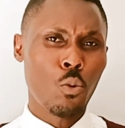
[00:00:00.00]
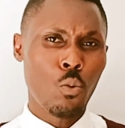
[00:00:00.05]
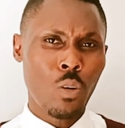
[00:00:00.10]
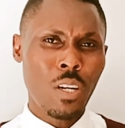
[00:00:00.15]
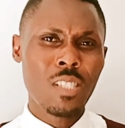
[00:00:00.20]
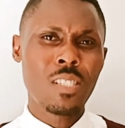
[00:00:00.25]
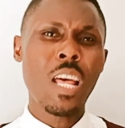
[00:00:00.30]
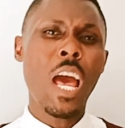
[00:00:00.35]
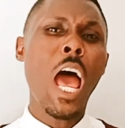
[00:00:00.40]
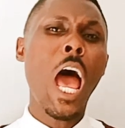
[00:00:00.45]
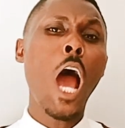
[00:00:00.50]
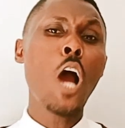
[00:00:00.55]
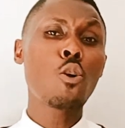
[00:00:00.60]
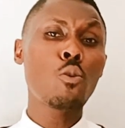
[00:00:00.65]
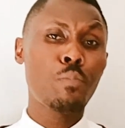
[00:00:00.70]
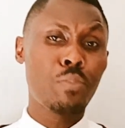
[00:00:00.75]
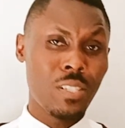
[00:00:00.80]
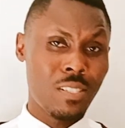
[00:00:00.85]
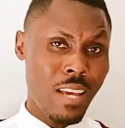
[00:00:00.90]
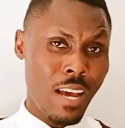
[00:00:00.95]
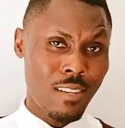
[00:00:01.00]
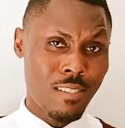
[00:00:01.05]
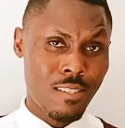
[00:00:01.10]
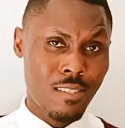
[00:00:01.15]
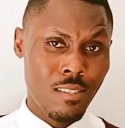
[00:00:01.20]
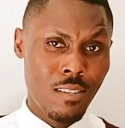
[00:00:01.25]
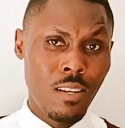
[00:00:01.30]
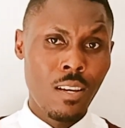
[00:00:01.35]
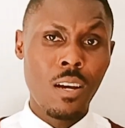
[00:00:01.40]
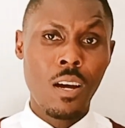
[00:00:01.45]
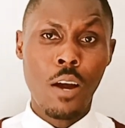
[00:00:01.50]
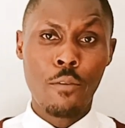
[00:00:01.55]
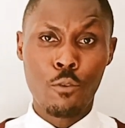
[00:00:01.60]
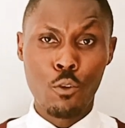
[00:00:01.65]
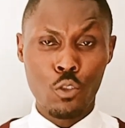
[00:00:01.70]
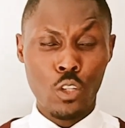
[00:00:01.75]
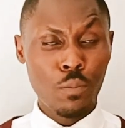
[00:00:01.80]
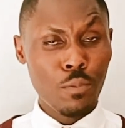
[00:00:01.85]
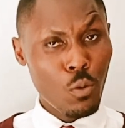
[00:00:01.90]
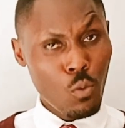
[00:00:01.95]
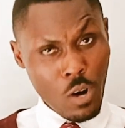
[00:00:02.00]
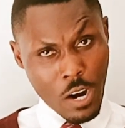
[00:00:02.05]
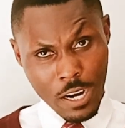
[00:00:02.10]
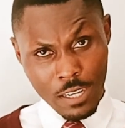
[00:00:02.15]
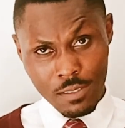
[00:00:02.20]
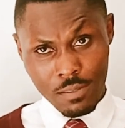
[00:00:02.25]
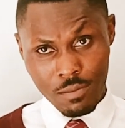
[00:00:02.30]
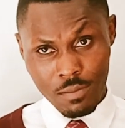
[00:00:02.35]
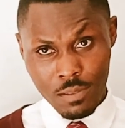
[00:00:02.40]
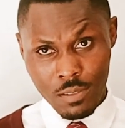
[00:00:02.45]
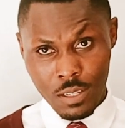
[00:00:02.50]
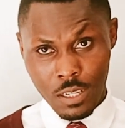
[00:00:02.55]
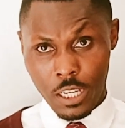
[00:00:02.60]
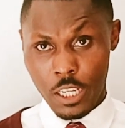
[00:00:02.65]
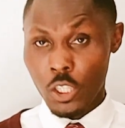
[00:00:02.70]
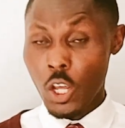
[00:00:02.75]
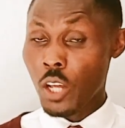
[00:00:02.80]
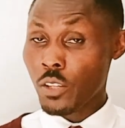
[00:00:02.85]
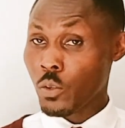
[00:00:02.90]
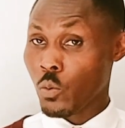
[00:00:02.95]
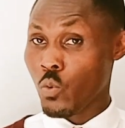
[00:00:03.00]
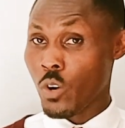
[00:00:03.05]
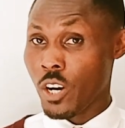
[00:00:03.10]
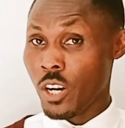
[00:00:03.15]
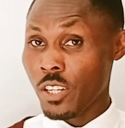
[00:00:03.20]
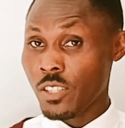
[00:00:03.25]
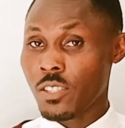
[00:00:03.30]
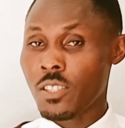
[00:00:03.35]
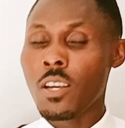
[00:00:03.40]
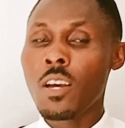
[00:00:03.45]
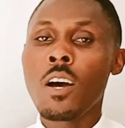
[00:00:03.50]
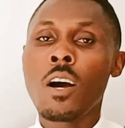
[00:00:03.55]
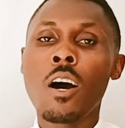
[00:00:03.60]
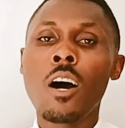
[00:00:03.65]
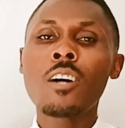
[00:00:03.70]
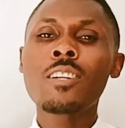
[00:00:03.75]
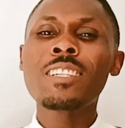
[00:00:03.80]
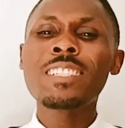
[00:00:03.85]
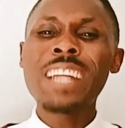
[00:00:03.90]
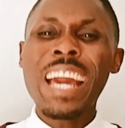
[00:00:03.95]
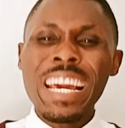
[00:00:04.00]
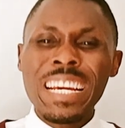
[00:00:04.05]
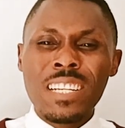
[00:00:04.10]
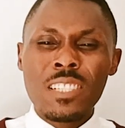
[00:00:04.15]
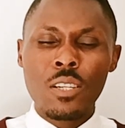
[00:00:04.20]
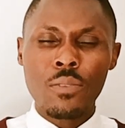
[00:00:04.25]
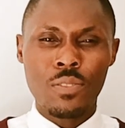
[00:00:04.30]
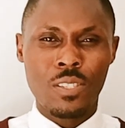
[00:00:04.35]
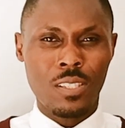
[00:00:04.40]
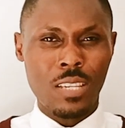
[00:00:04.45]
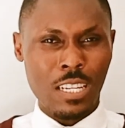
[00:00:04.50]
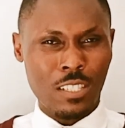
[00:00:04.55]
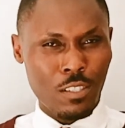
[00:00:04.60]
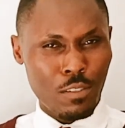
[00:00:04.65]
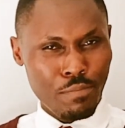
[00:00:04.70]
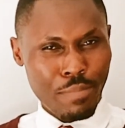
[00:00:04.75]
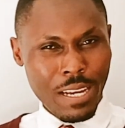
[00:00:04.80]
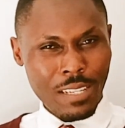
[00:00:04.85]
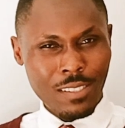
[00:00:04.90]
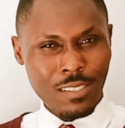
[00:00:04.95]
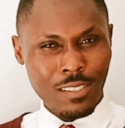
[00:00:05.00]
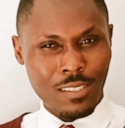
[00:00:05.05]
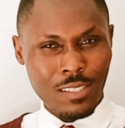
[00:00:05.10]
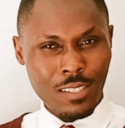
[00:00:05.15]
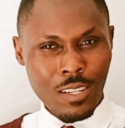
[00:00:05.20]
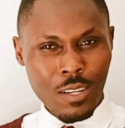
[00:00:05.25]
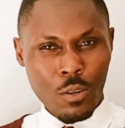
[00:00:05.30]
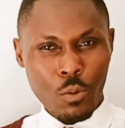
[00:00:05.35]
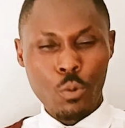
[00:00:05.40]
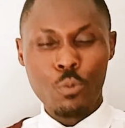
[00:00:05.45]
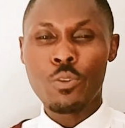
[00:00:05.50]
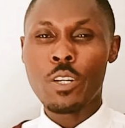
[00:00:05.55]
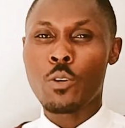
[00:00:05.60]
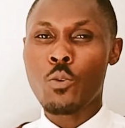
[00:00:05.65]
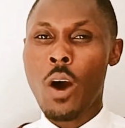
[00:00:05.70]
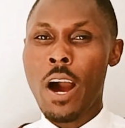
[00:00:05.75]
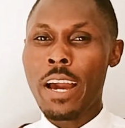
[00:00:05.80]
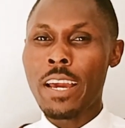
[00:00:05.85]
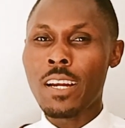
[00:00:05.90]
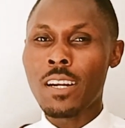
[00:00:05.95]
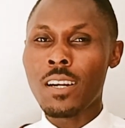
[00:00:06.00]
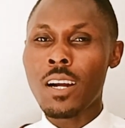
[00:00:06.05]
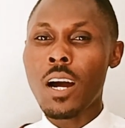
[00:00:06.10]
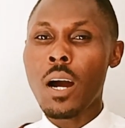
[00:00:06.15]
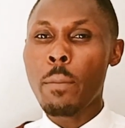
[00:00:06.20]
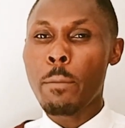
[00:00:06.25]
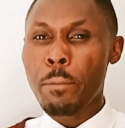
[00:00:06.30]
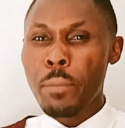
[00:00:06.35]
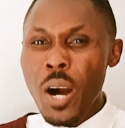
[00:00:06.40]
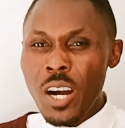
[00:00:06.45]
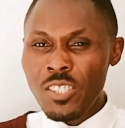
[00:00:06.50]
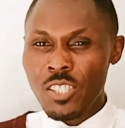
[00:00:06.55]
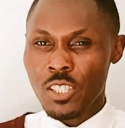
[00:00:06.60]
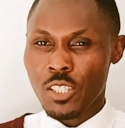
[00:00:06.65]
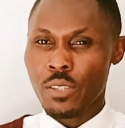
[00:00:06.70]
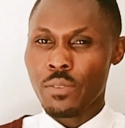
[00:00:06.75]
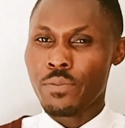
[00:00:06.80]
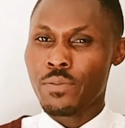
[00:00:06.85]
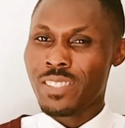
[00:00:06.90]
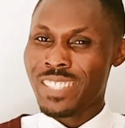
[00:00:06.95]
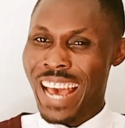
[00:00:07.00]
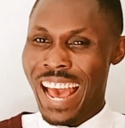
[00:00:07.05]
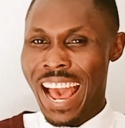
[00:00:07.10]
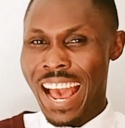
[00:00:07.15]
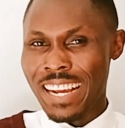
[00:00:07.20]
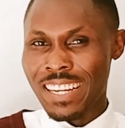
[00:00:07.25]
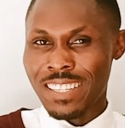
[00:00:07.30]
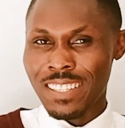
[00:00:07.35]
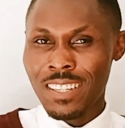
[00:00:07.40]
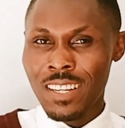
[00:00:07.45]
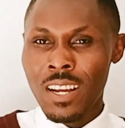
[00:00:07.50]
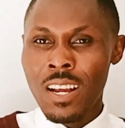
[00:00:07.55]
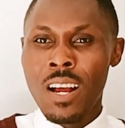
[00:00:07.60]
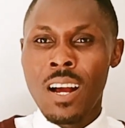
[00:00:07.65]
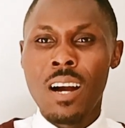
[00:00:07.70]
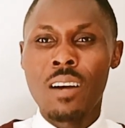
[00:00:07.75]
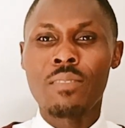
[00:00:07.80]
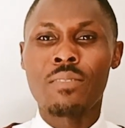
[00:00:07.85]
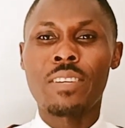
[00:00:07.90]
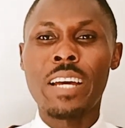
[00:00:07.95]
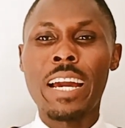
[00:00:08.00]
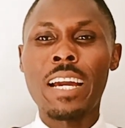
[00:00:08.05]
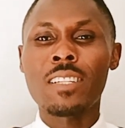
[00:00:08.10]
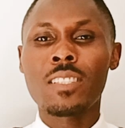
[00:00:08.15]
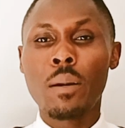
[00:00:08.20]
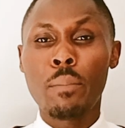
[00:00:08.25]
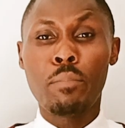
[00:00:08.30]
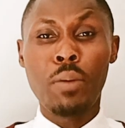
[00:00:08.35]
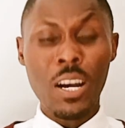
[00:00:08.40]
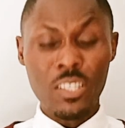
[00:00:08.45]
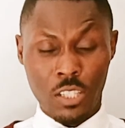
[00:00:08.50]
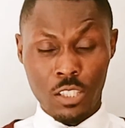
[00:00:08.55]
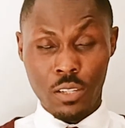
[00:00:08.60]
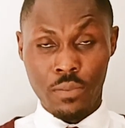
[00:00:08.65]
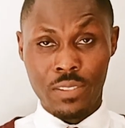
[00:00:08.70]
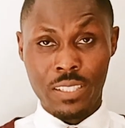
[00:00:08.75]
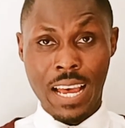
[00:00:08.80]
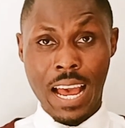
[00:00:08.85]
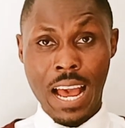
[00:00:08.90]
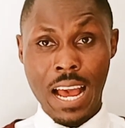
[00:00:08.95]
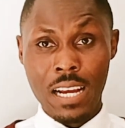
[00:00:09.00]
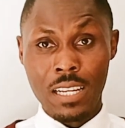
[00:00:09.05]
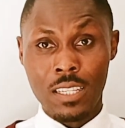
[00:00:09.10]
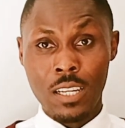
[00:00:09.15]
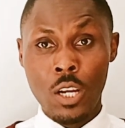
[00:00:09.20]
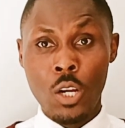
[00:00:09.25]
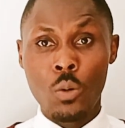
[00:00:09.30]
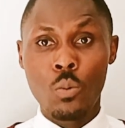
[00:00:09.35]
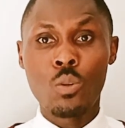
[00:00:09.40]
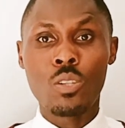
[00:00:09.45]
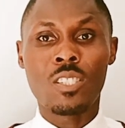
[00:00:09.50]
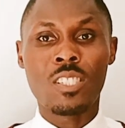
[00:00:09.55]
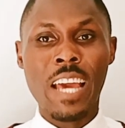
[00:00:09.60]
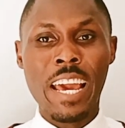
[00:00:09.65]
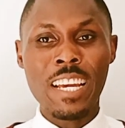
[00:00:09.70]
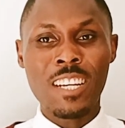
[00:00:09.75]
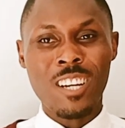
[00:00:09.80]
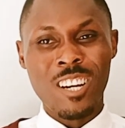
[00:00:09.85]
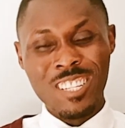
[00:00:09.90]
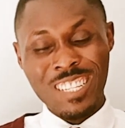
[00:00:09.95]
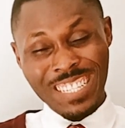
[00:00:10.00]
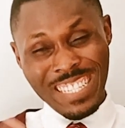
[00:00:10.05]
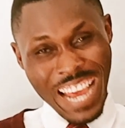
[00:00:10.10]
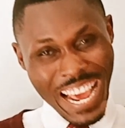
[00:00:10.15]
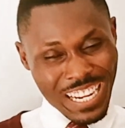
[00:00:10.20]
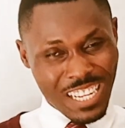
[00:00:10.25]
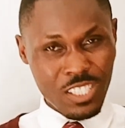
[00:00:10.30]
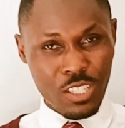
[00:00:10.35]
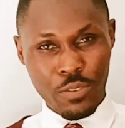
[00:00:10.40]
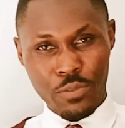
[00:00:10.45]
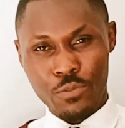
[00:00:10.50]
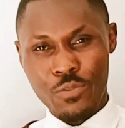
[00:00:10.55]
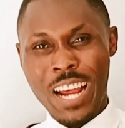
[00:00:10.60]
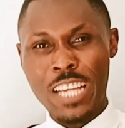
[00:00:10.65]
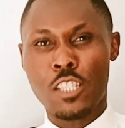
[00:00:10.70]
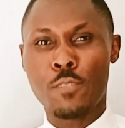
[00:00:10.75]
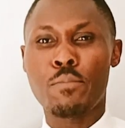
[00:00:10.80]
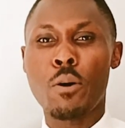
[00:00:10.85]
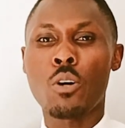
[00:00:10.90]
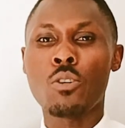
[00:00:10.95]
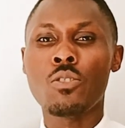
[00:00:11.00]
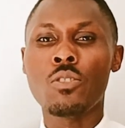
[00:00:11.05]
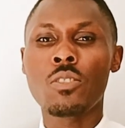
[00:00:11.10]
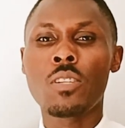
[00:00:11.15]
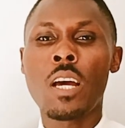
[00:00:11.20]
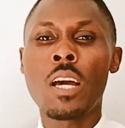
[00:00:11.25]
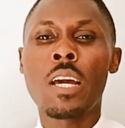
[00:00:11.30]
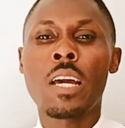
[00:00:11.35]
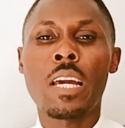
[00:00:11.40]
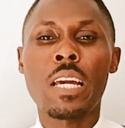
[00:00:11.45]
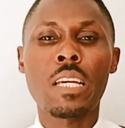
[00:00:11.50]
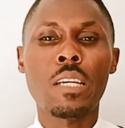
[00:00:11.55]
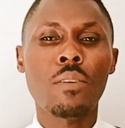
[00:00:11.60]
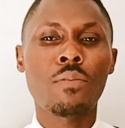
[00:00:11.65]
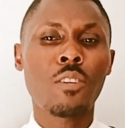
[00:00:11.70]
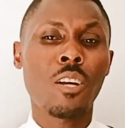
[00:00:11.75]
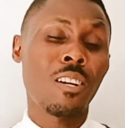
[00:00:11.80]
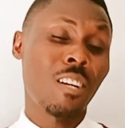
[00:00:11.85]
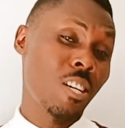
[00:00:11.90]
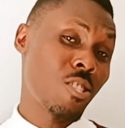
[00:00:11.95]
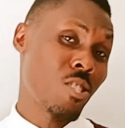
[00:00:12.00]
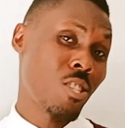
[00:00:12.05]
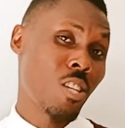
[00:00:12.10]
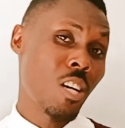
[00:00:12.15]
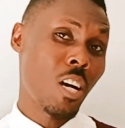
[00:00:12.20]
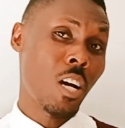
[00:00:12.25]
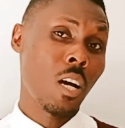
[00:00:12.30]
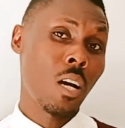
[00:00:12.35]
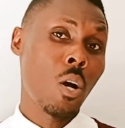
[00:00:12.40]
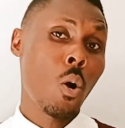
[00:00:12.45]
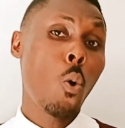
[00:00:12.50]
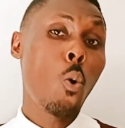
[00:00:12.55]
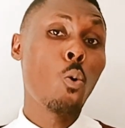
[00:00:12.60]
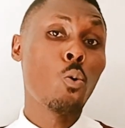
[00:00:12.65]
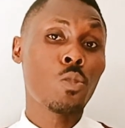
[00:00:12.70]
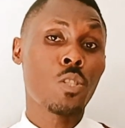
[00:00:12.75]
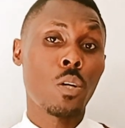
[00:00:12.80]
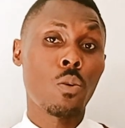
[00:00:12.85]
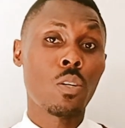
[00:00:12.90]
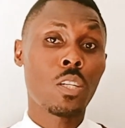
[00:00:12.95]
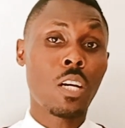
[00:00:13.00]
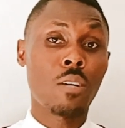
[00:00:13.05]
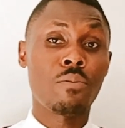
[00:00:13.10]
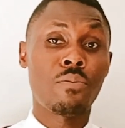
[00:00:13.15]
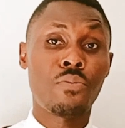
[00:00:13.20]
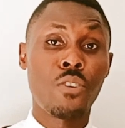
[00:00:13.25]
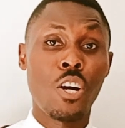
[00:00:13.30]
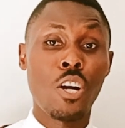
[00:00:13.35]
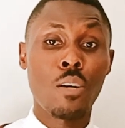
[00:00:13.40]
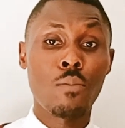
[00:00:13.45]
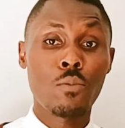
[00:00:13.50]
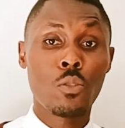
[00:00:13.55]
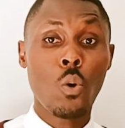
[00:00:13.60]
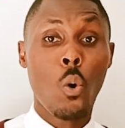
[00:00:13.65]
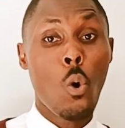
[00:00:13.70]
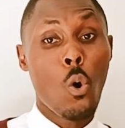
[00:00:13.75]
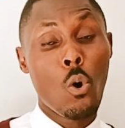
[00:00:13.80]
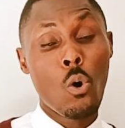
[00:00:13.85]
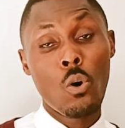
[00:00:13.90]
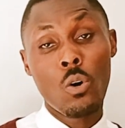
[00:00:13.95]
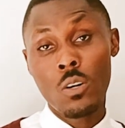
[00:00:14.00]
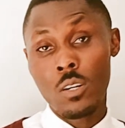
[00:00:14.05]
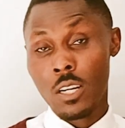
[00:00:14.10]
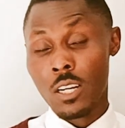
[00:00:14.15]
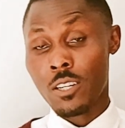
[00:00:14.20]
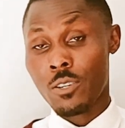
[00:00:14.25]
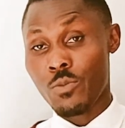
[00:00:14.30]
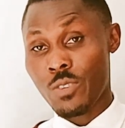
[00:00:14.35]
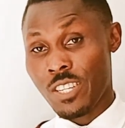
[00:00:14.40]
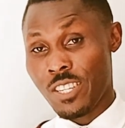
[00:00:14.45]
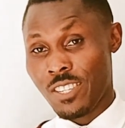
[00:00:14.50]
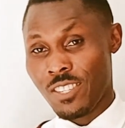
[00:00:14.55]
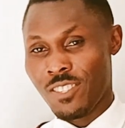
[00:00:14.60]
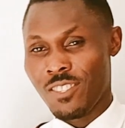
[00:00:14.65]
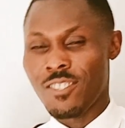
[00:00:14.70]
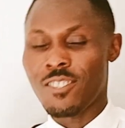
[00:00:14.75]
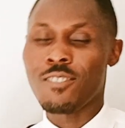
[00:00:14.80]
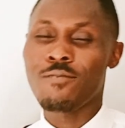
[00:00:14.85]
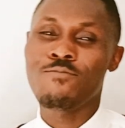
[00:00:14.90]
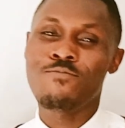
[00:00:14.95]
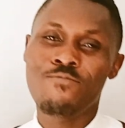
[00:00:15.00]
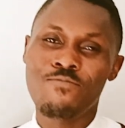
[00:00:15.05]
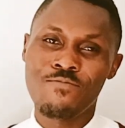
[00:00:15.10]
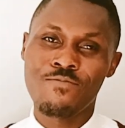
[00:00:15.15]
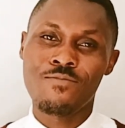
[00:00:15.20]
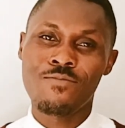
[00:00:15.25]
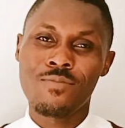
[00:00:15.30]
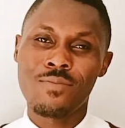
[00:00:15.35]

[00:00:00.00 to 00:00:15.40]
number 2 is the opposite of rule number 1. In other words, a negative statement would require a positive tag, and then the positive tag would take a negative response if the listener also confirms or agrees.